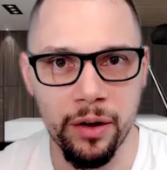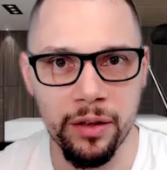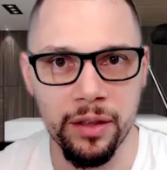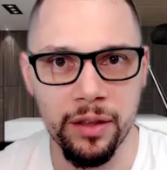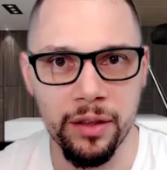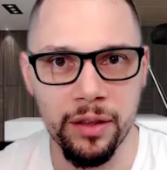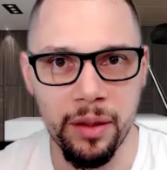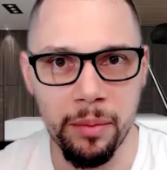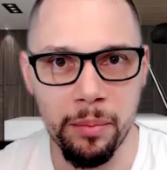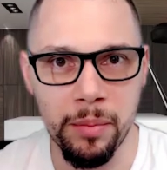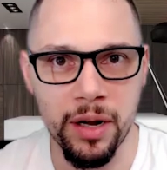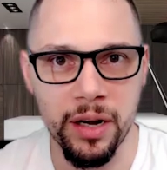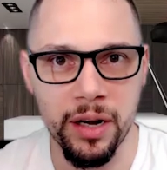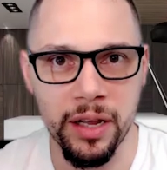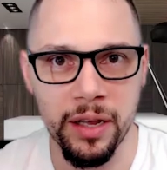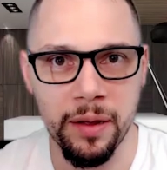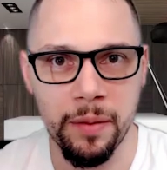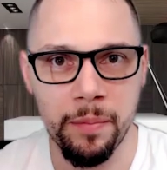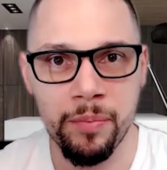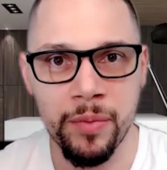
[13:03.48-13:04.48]
on the
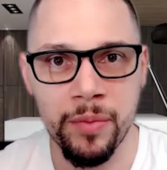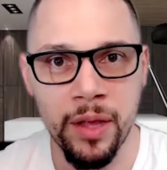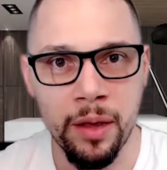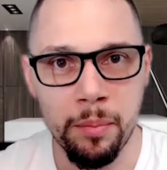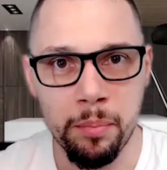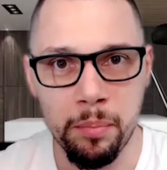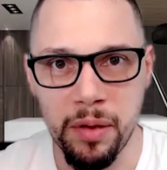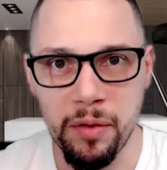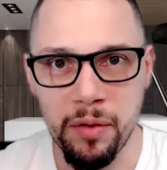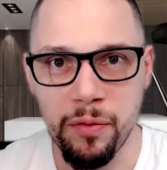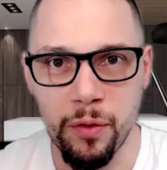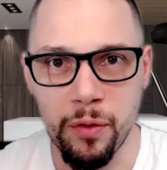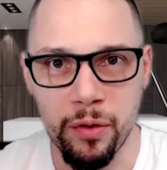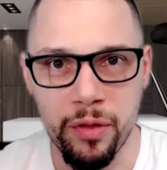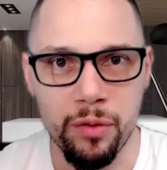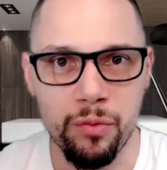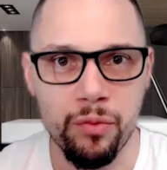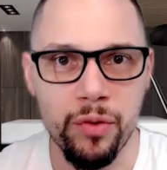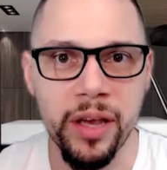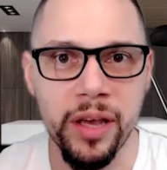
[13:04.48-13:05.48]
money before
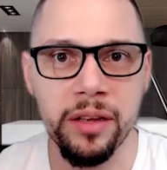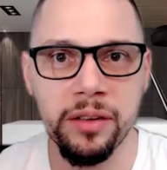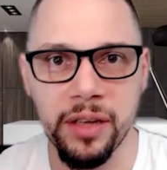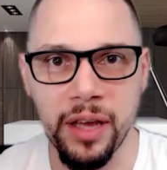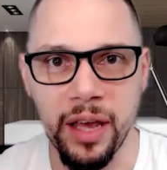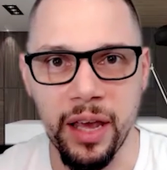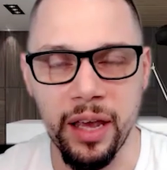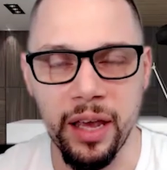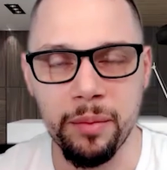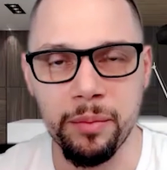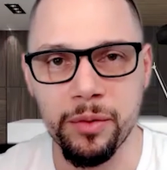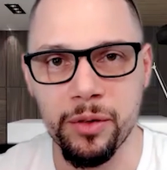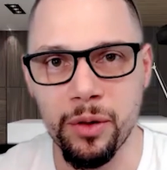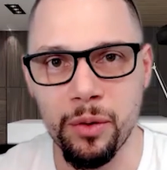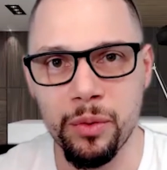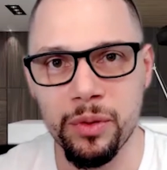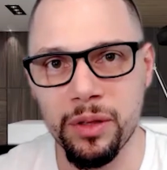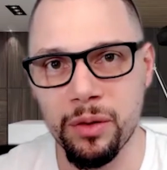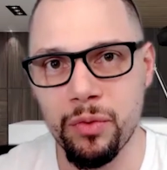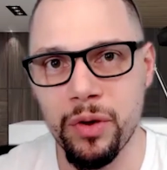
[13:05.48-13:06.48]
the raise came. So
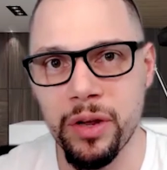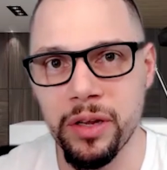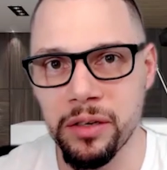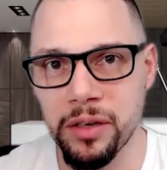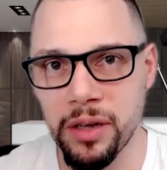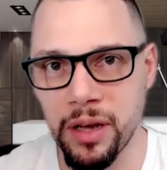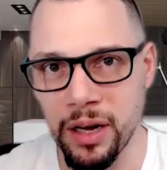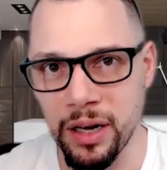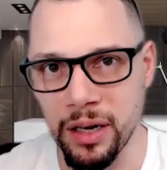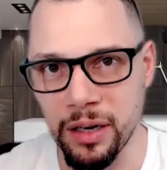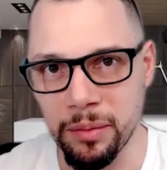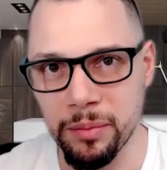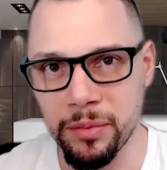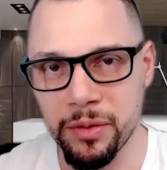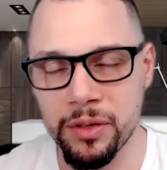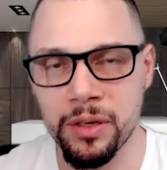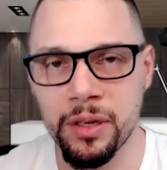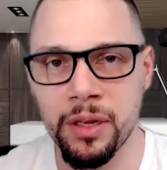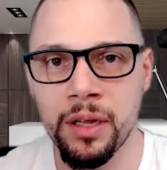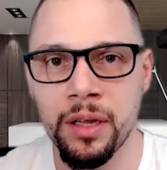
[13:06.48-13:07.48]
when the raise
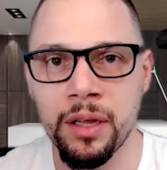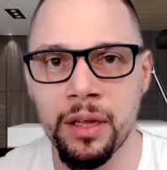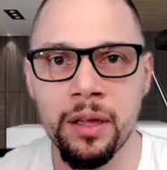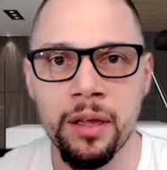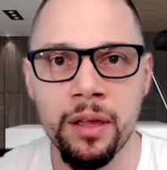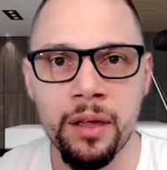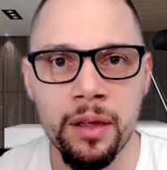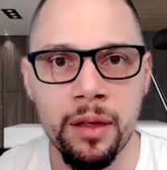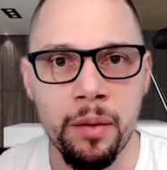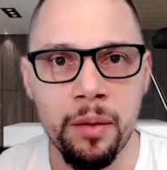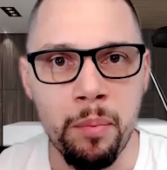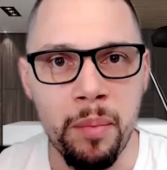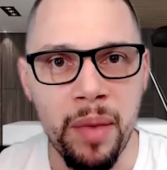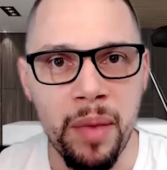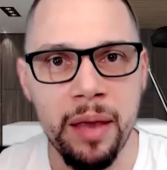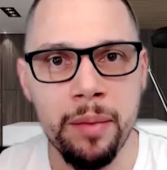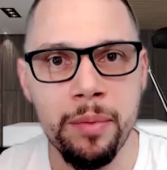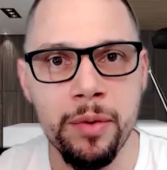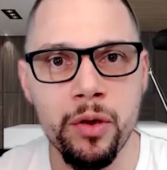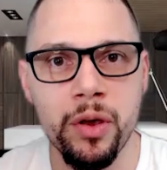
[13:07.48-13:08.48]
comes,
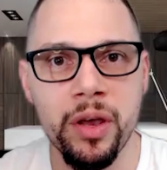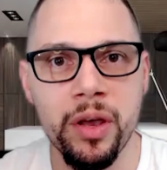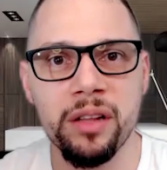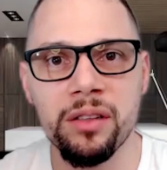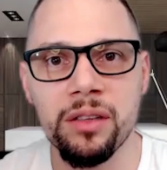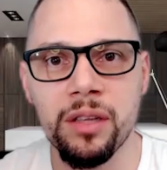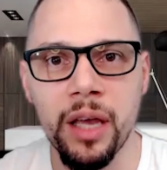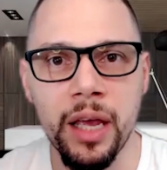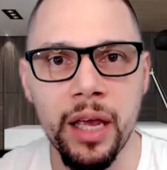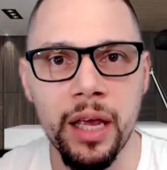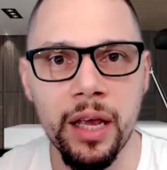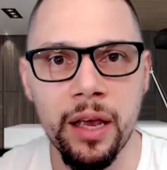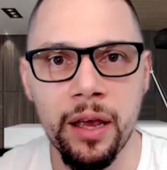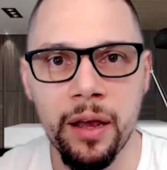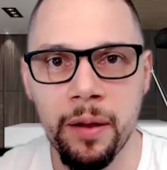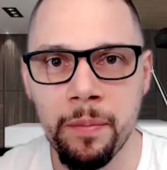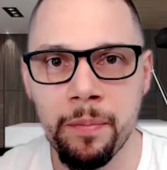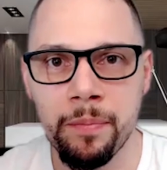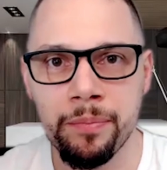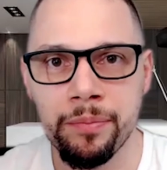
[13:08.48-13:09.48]
maybe you can
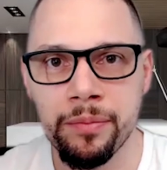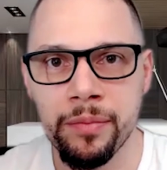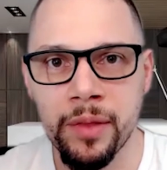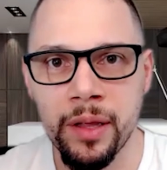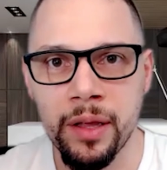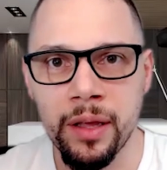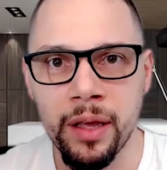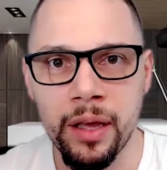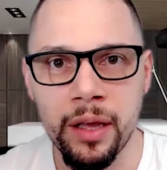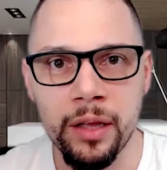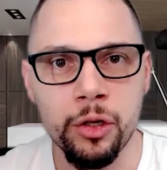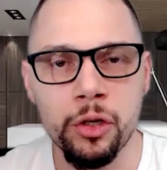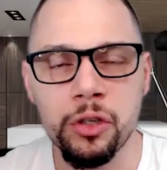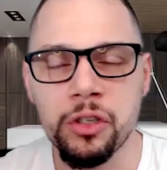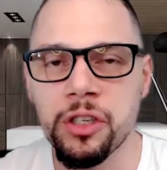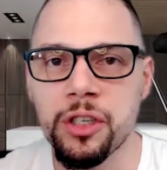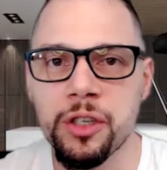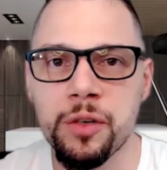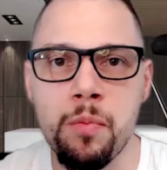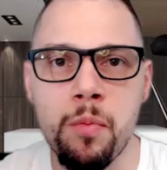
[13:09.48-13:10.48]
take
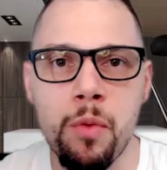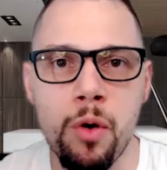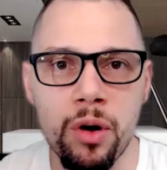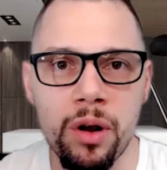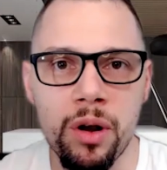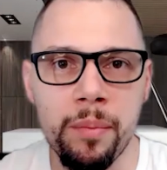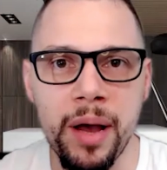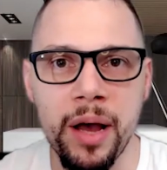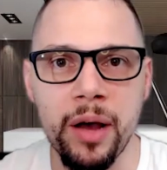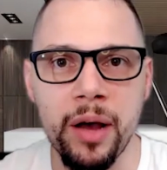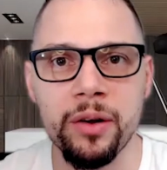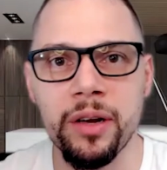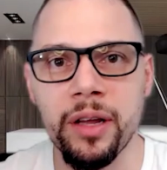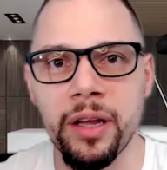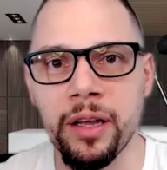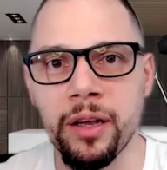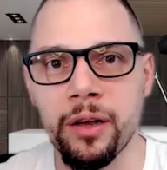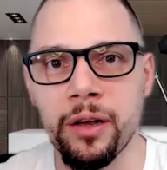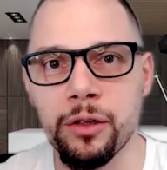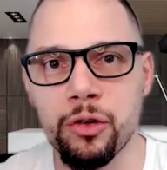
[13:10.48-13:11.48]
just a small amount
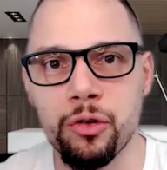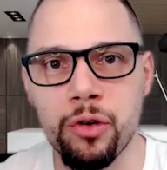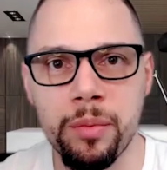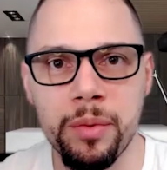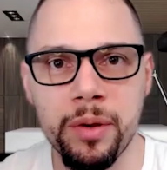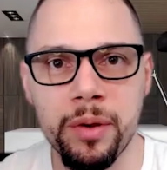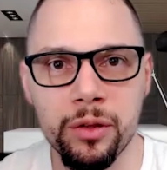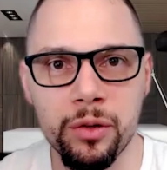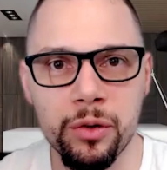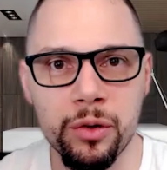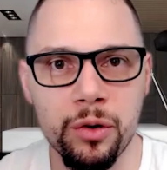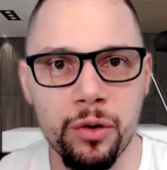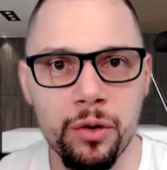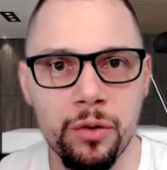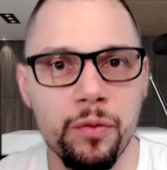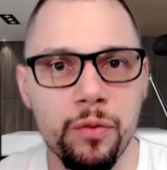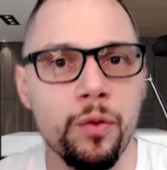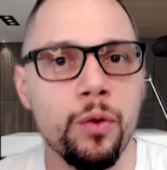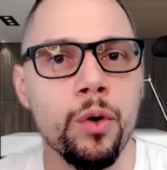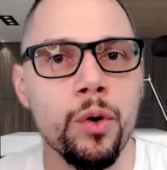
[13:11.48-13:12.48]
and contribute it to your
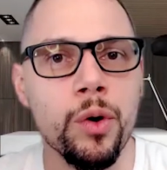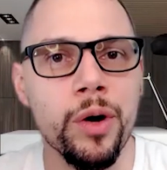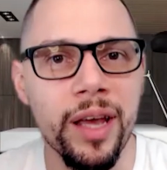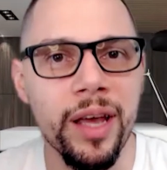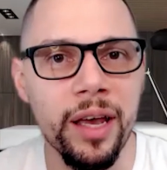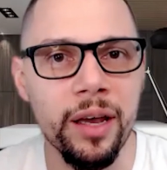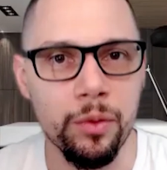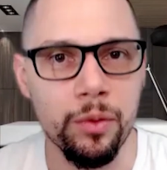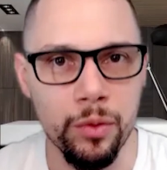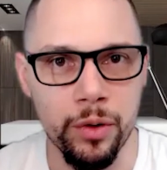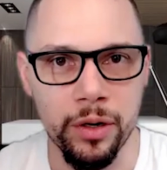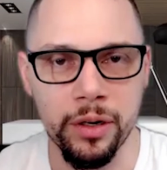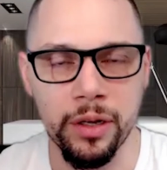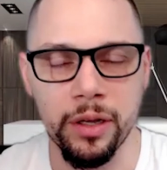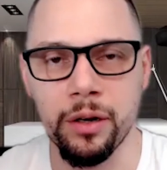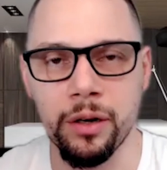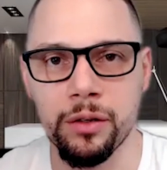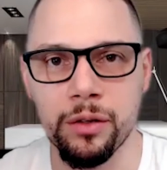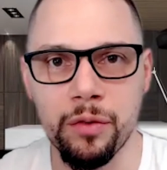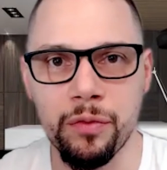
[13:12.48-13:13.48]
401k at work.
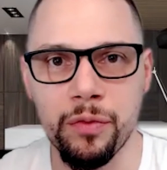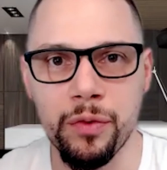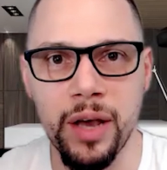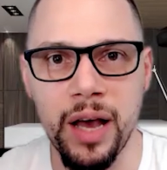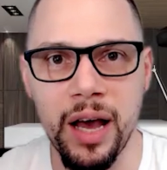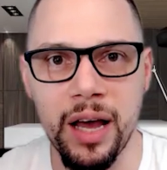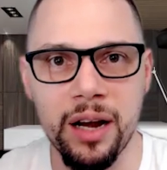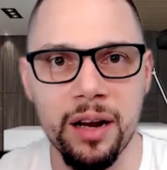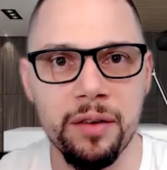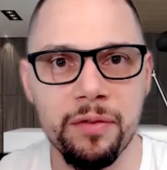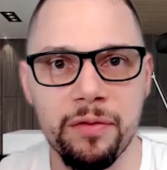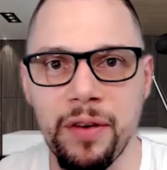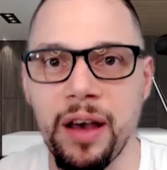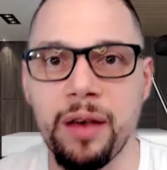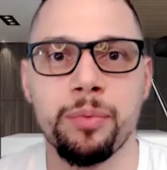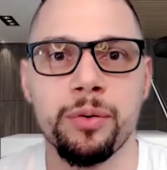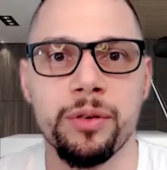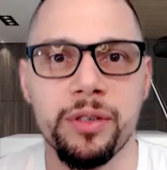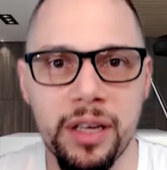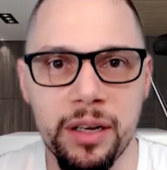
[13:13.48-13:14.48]
So if you got a
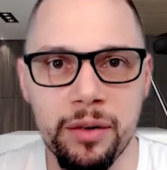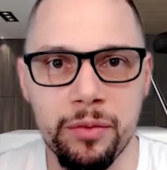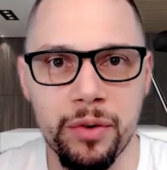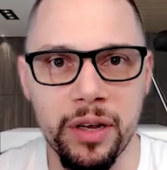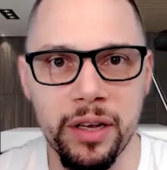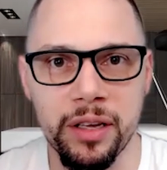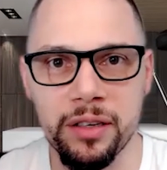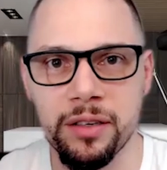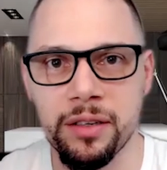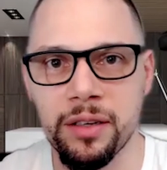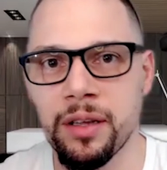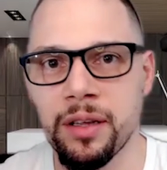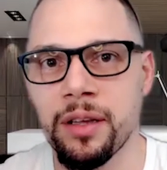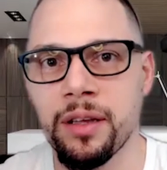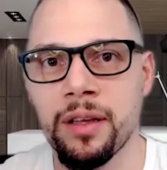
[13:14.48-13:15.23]
5% raise,